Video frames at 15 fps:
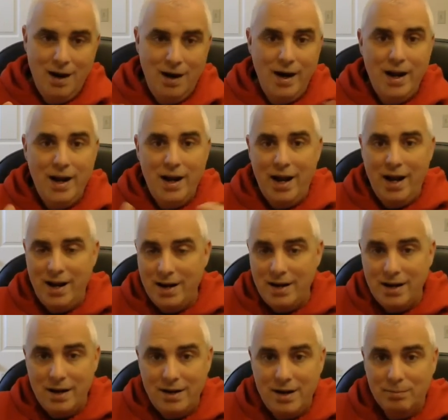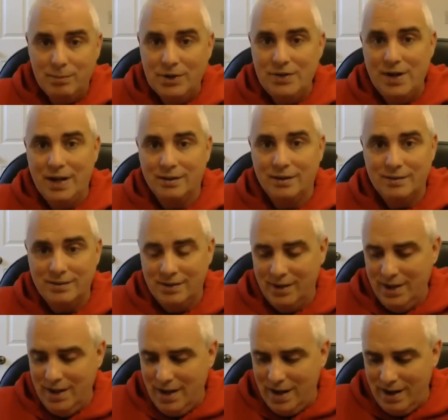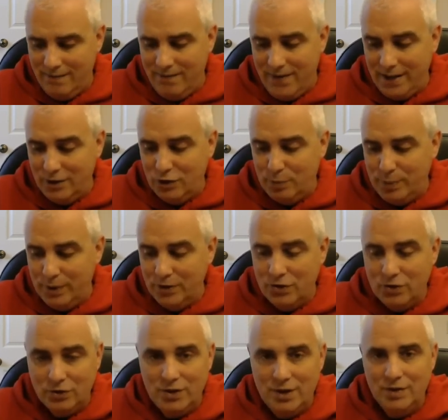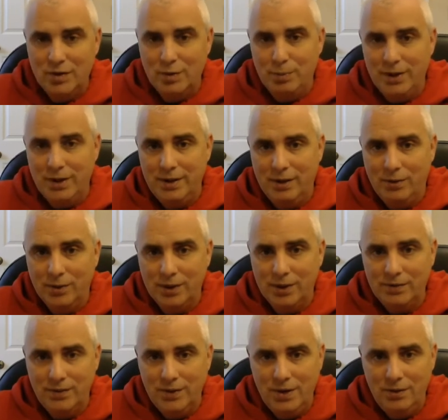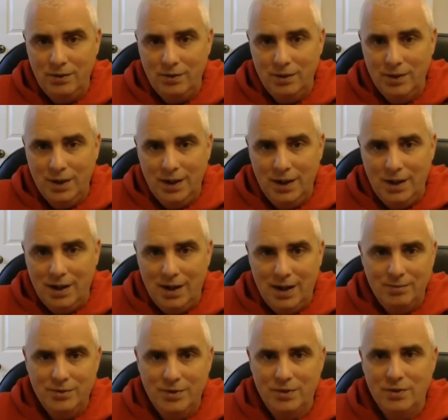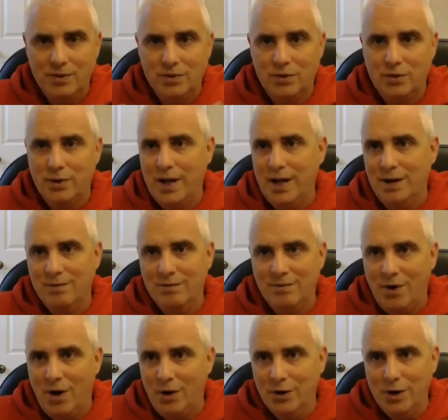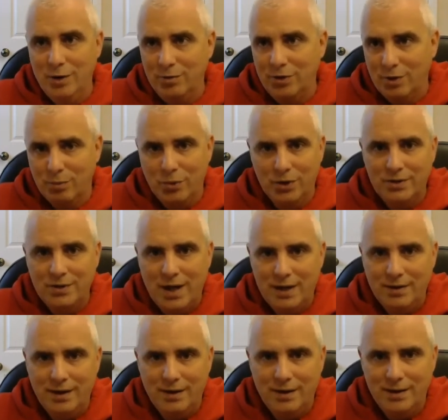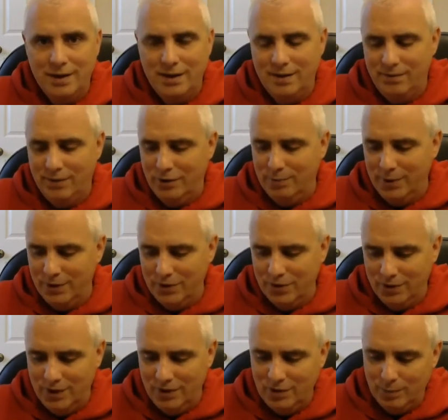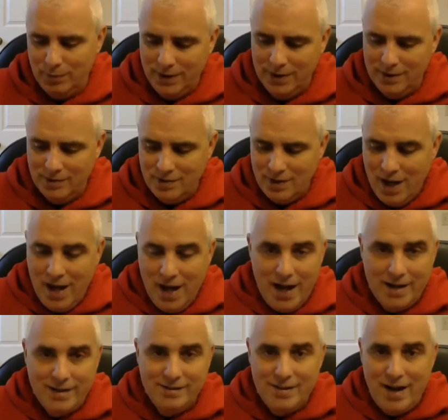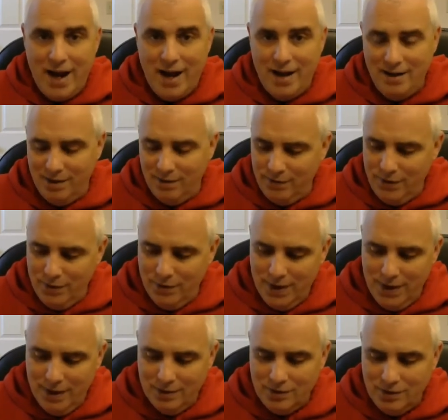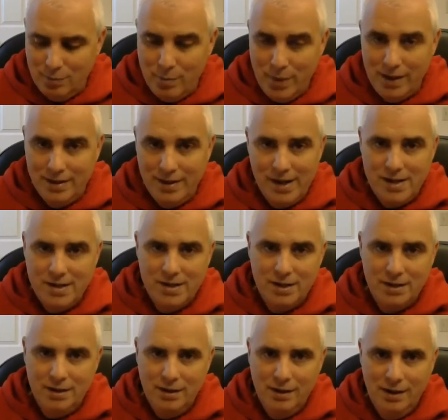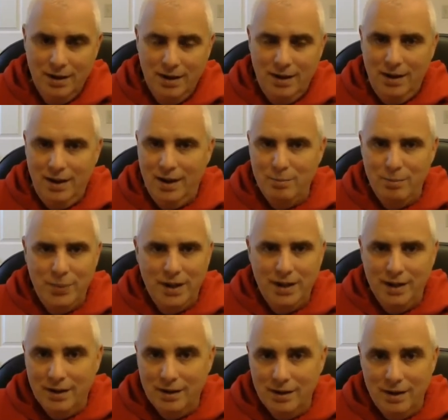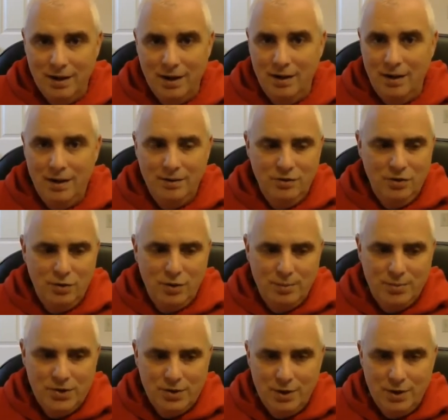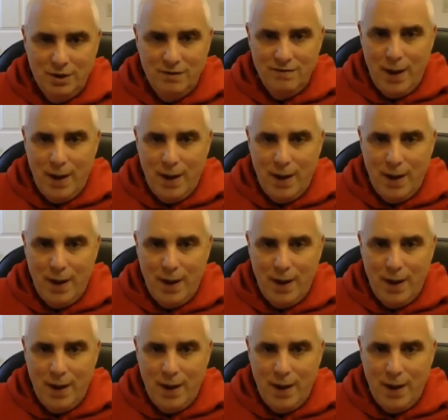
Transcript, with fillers: all right and then number six uh, find a spiritual discipline that works for you um, so there's great volumes and books out there on the different spiritual disciplines i just added a few in here so meditation and picking a, a scripture or